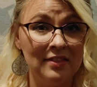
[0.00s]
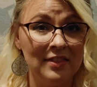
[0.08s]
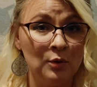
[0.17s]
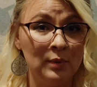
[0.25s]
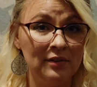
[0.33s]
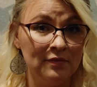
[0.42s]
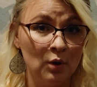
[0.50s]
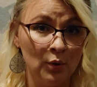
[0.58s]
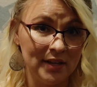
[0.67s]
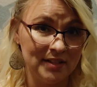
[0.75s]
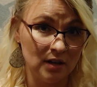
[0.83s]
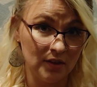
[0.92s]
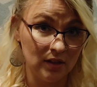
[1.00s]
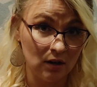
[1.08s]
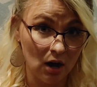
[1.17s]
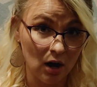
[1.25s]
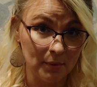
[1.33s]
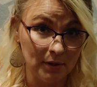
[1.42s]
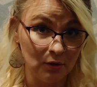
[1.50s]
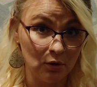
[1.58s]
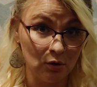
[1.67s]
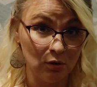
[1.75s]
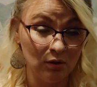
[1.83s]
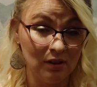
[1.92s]
that we focus on the common
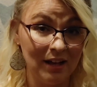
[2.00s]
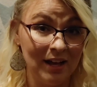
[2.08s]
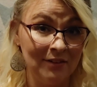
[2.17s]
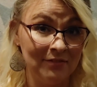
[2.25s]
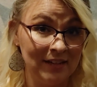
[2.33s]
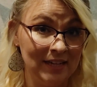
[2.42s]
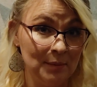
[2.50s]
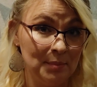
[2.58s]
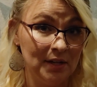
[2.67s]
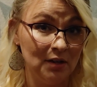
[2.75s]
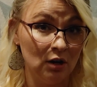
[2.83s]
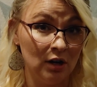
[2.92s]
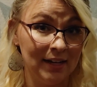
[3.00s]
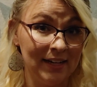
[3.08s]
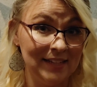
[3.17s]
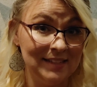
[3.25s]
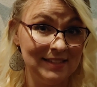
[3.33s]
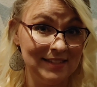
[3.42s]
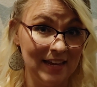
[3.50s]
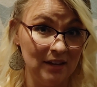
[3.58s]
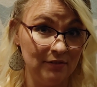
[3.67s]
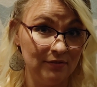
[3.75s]
goal of keeping our kids safe.